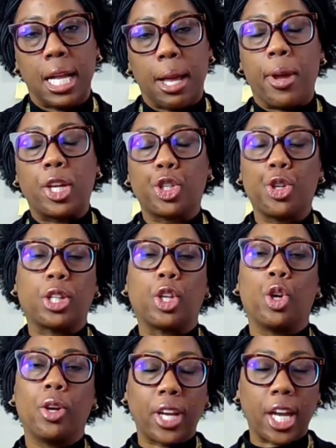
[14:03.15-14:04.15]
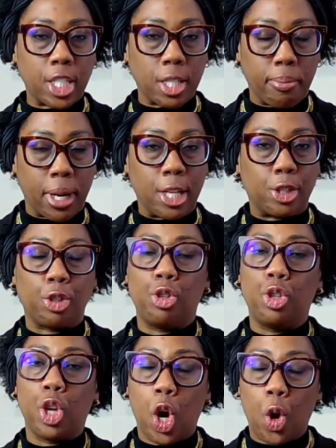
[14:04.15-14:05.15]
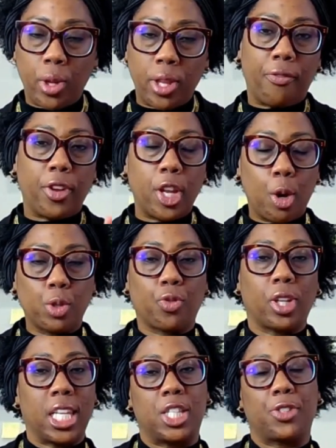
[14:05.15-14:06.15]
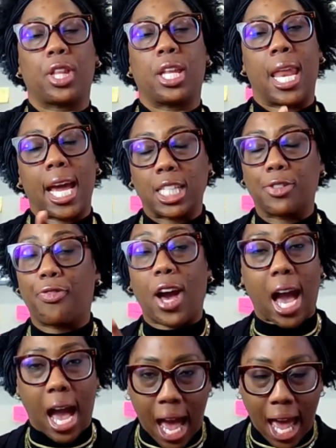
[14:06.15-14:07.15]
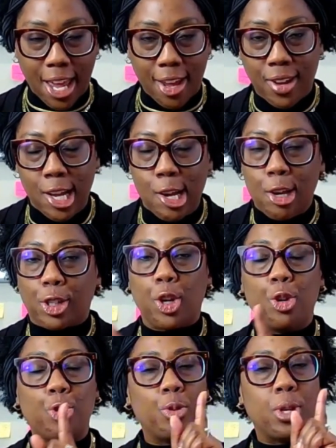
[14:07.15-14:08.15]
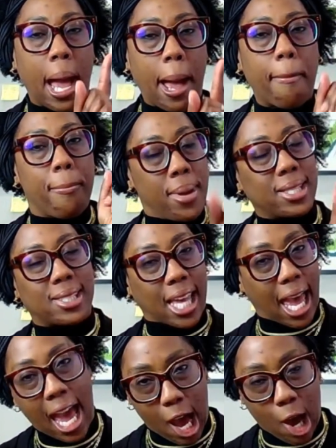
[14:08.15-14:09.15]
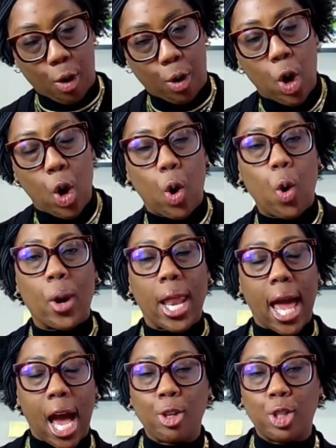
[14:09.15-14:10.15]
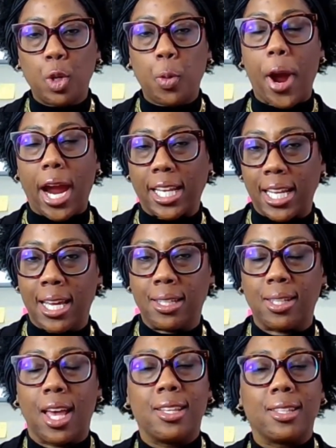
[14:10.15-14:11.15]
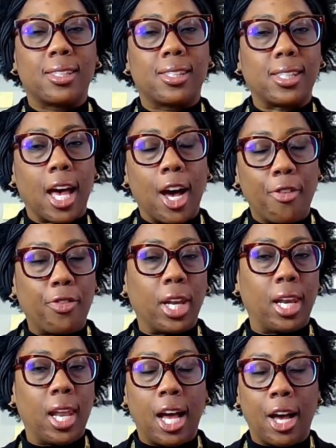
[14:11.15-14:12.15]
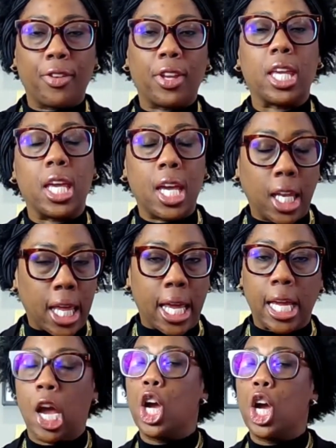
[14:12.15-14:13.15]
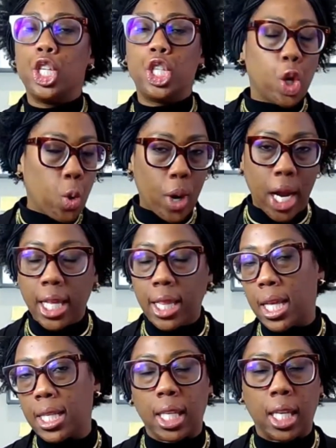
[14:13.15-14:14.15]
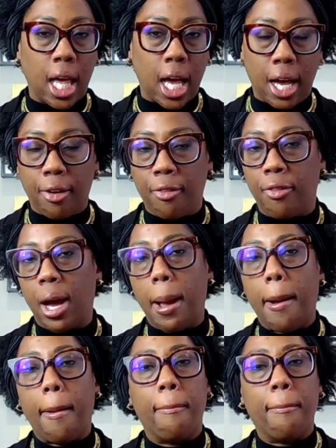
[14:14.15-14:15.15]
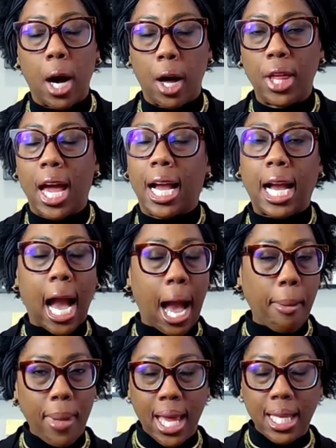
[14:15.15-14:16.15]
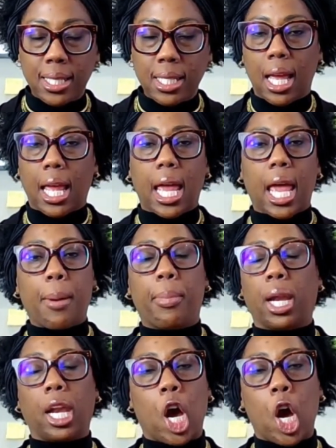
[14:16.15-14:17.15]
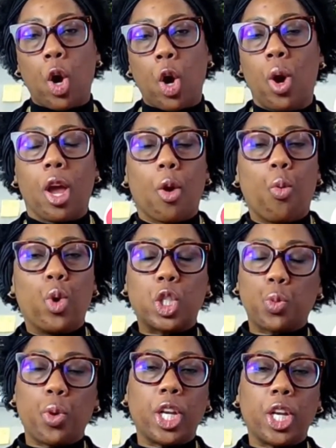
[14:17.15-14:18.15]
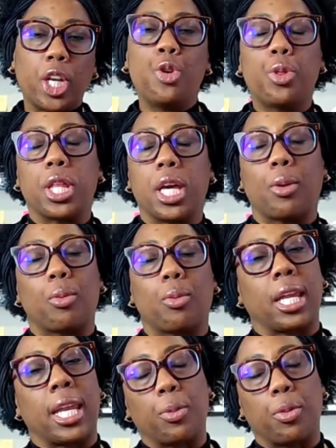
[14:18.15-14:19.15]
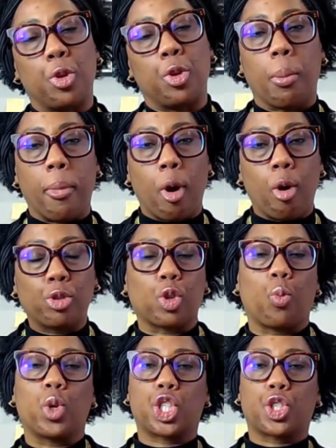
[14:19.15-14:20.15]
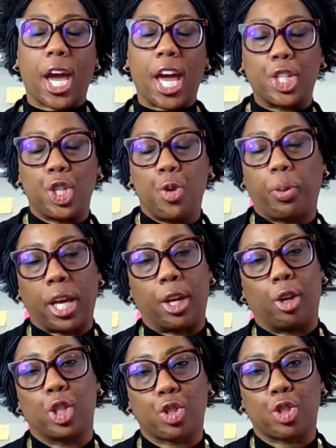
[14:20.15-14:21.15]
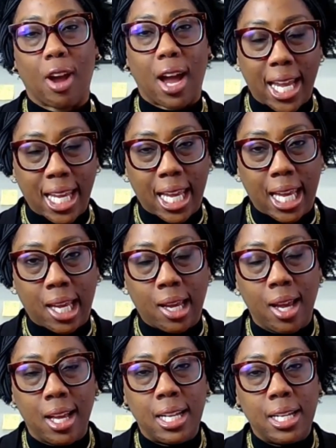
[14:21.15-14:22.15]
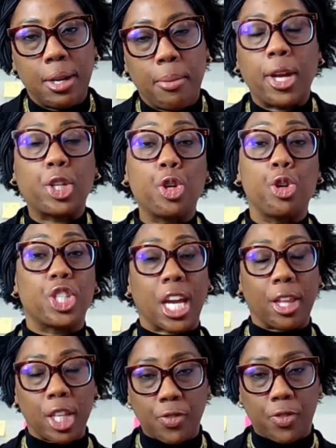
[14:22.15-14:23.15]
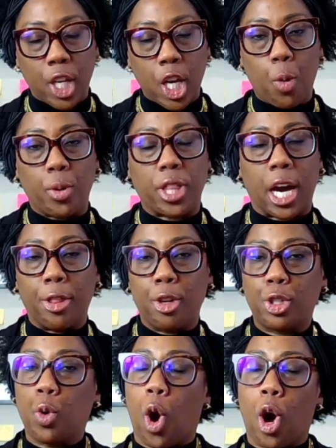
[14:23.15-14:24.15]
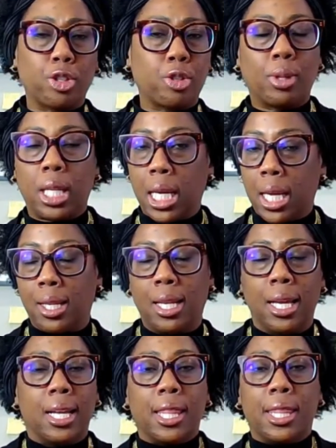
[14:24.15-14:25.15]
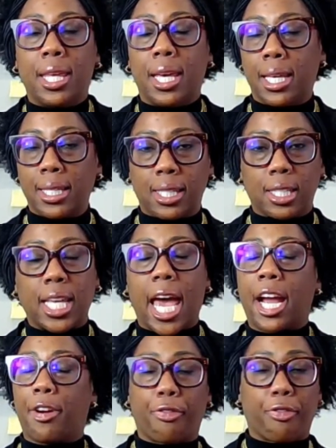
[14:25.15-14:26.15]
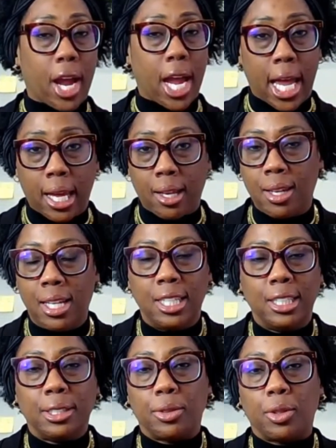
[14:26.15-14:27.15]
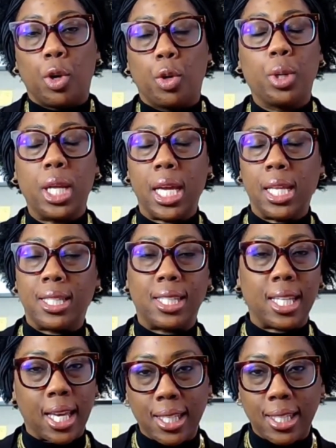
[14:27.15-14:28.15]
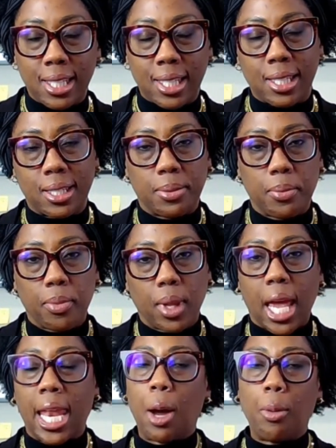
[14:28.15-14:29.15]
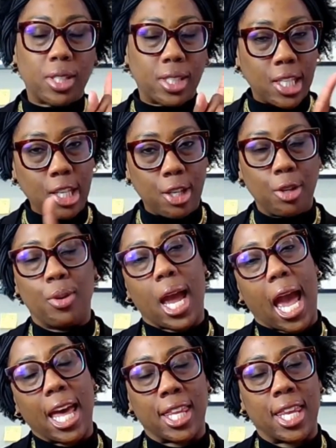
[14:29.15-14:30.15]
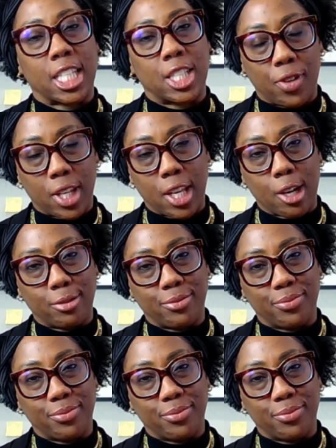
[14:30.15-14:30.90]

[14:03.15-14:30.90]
Make sure you hit the notification button so you know when the video is released for the next 5, so you do not miss out on how to practice self-love healing during this love month. Comments below which one do you think connected with you the most, or which strategy you plan on trying. Make sure you share this video with others who also need this. Tag a friend who needs this, and I will see you at the next video.